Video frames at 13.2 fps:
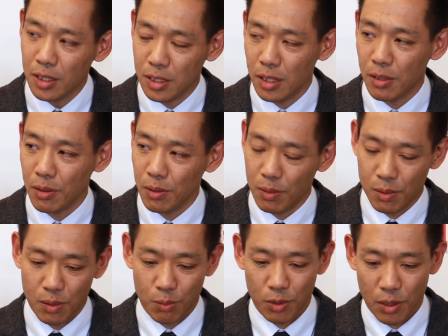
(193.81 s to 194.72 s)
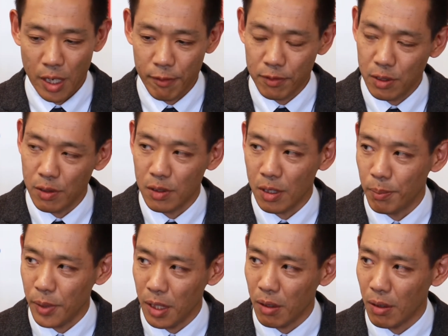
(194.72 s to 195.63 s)
So you have to
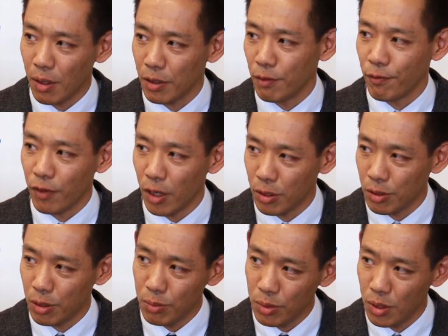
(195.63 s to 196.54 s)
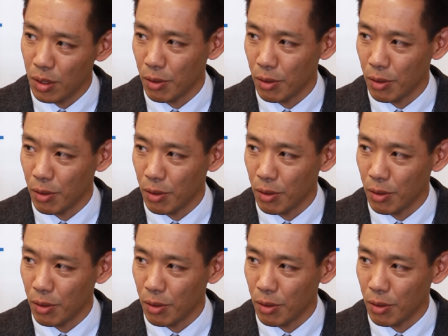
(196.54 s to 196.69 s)
compare all the volume